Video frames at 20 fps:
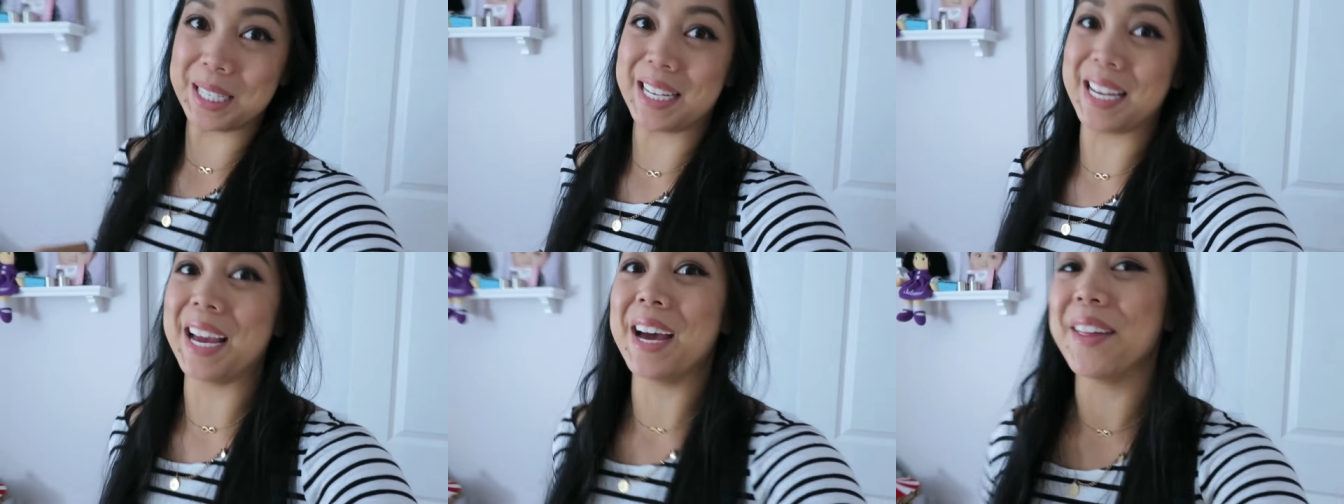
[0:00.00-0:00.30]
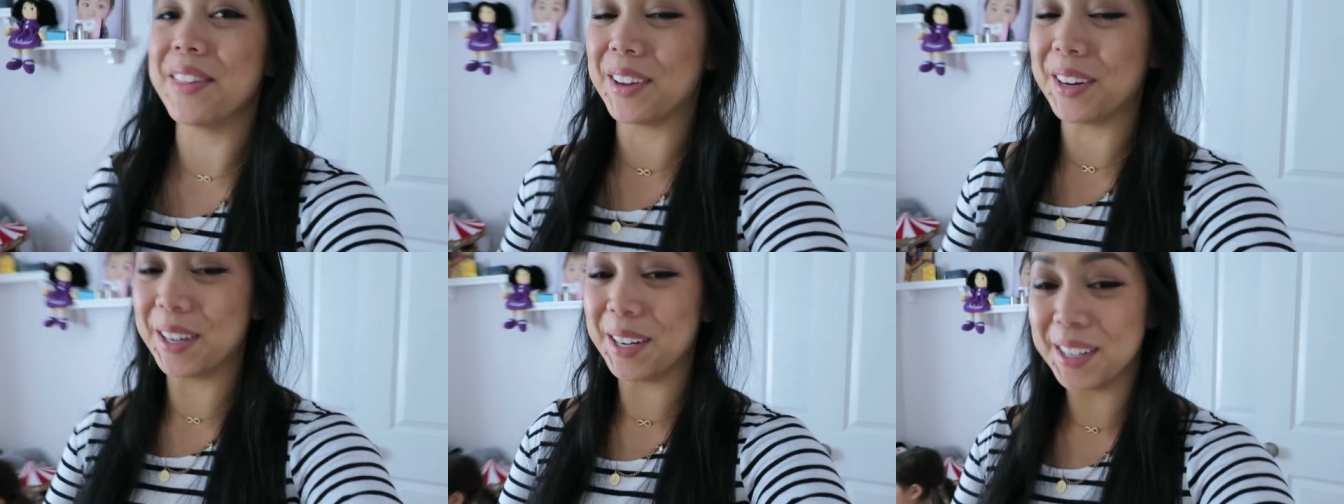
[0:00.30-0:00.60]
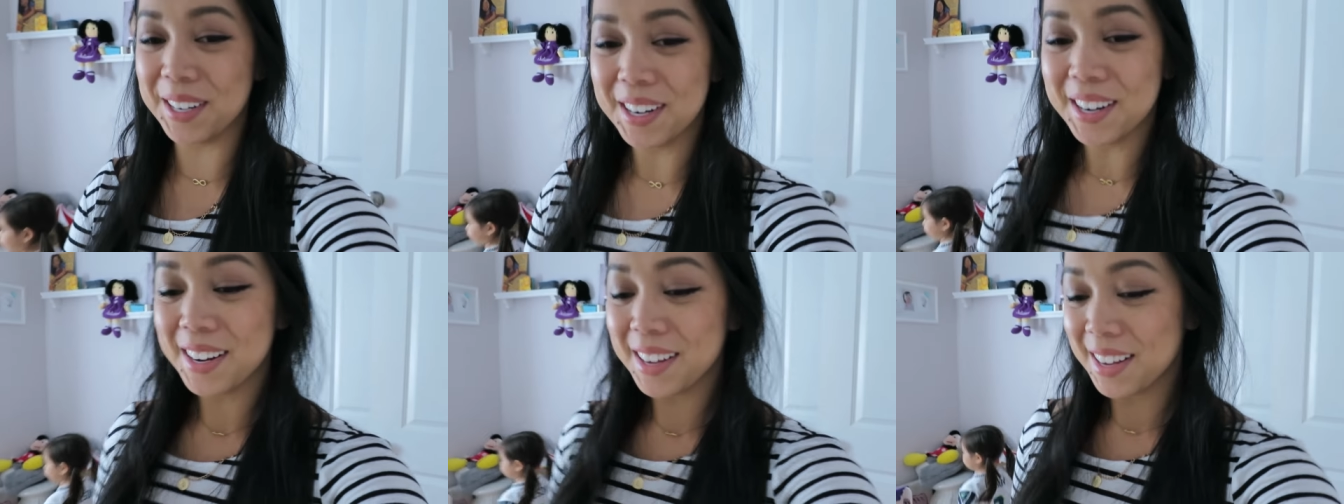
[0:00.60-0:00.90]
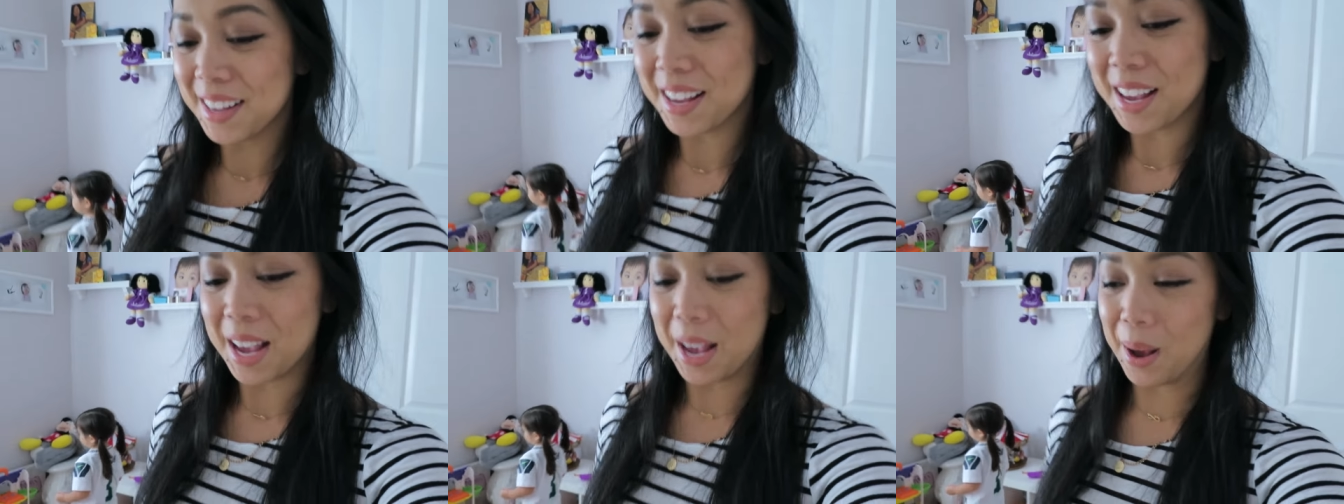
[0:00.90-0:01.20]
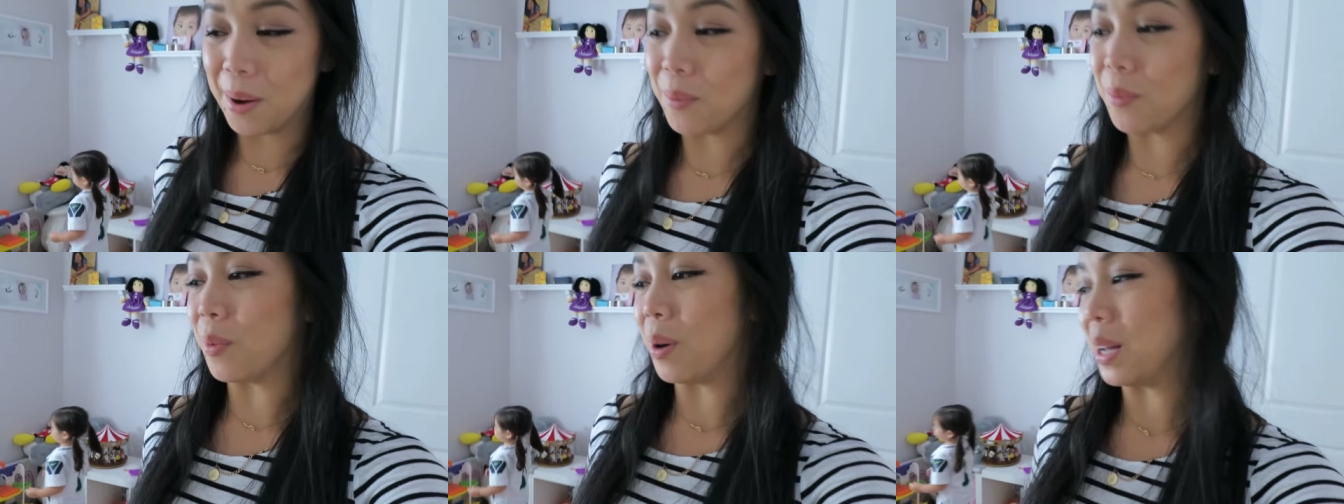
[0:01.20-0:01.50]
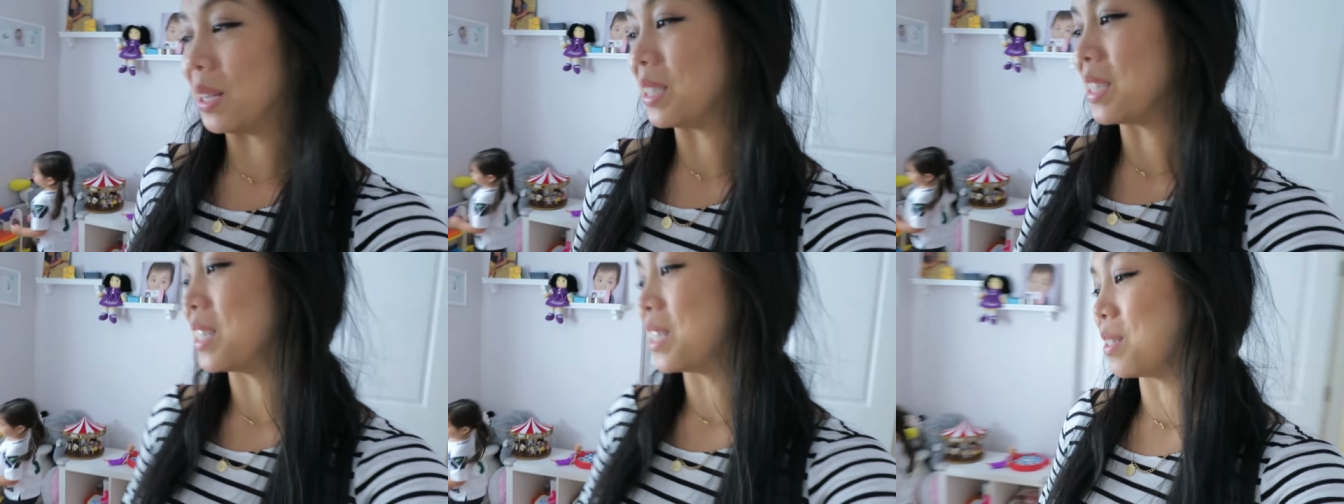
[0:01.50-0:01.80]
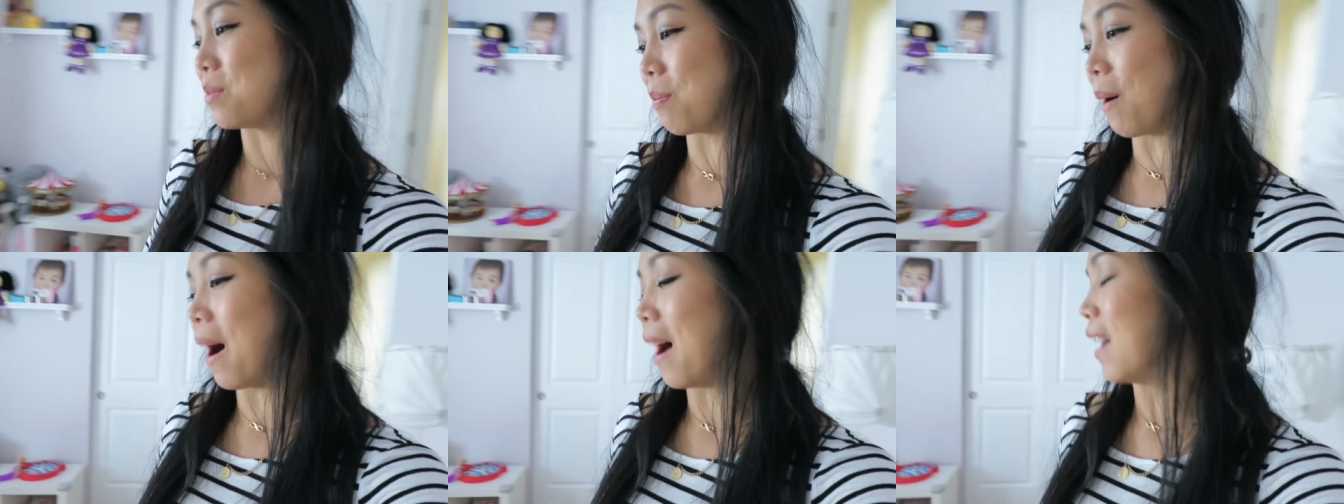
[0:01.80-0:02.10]
together in one
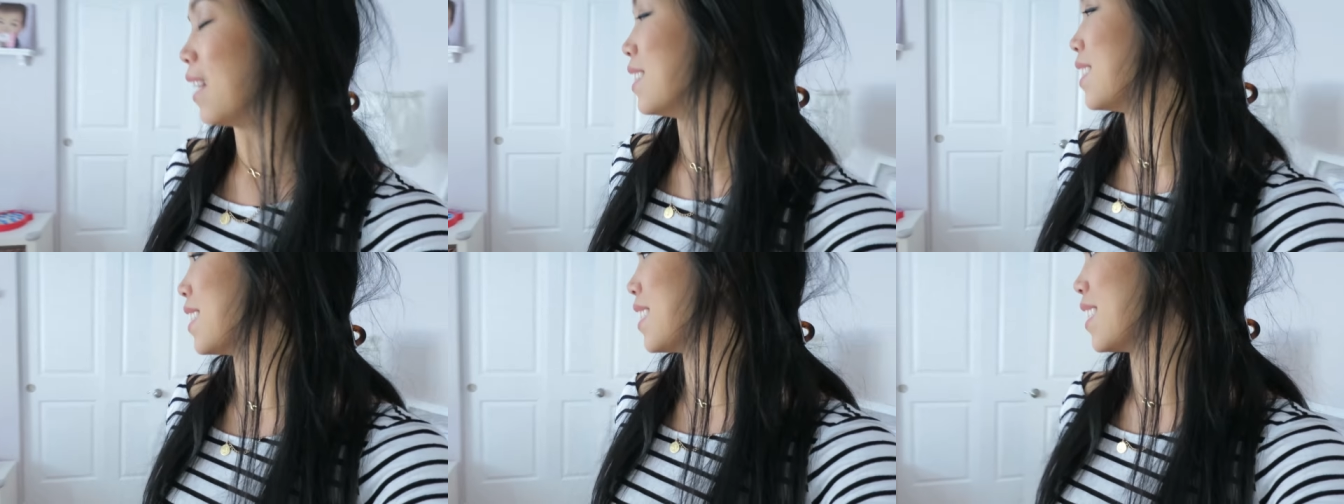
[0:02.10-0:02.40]
spot.